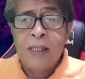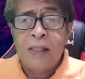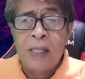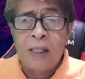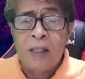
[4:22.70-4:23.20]

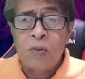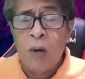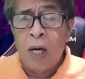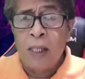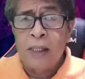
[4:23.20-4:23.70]
That is
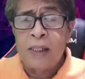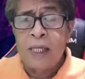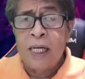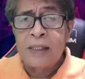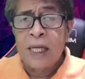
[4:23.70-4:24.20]
why
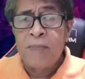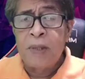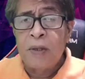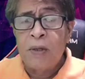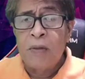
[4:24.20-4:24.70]

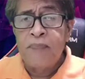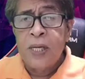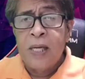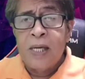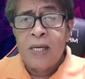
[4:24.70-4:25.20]
sinasabi ko,
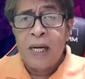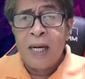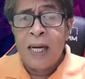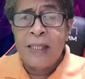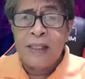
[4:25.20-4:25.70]

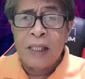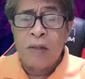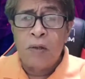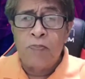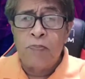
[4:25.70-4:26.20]

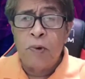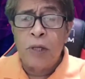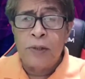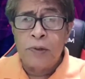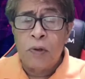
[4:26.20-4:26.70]
related
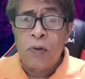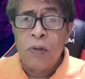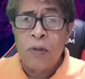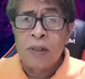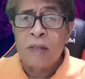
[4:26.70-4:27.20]
po
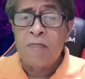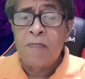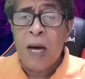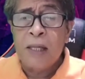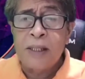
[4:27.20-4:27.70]
ito sa
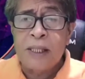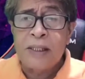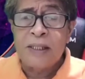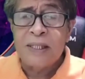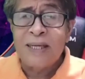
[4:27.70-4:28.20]

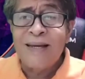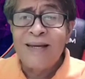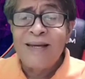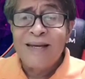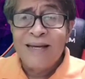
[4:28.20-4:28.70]
politics
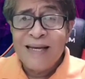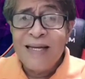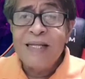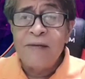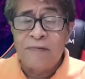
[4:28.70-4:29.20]

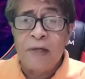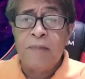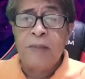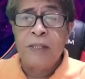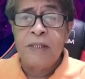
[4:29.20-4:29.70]
in the
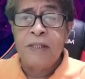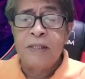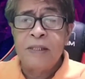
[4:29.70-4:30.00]
Philippines.